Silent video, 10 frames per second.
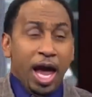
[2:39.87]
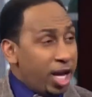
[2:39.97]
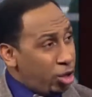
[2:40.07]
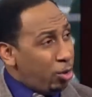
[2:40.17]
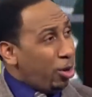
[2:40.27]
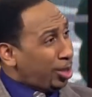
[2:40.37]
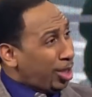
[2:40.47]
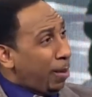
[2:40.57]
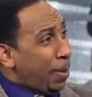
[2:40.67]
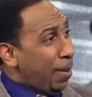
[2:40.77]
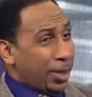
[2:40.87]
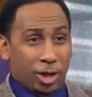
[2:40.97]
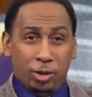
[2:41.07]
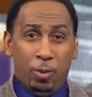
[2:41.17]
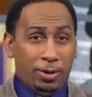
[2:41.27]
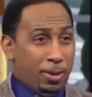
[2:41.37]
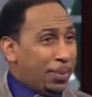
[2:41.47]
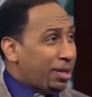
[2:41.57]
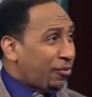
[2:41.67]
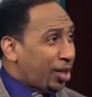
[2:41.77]
And you gonna sit up here because
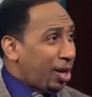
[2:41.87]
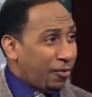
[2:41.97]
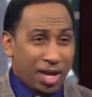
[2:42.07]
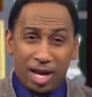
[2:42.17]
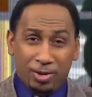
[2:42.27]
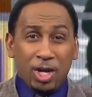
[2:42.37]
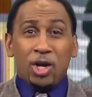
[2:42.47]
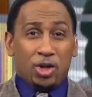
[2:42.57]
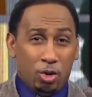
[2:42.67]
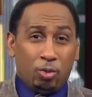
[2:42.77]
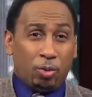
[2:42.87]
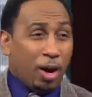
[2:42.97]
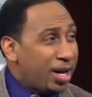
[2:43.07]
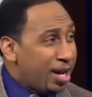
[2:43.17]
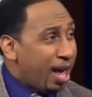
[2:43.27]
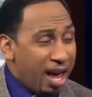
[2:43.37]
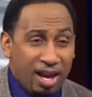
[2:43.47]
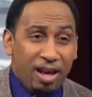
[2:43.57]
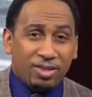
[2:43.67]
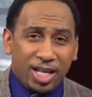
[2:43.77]
you beat the Philadelphia Eagles, you running the
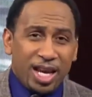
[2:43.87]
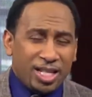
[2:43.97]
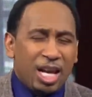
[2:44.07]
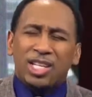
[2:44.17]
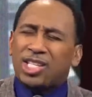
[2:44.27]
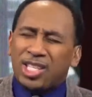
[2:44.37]
NFC East?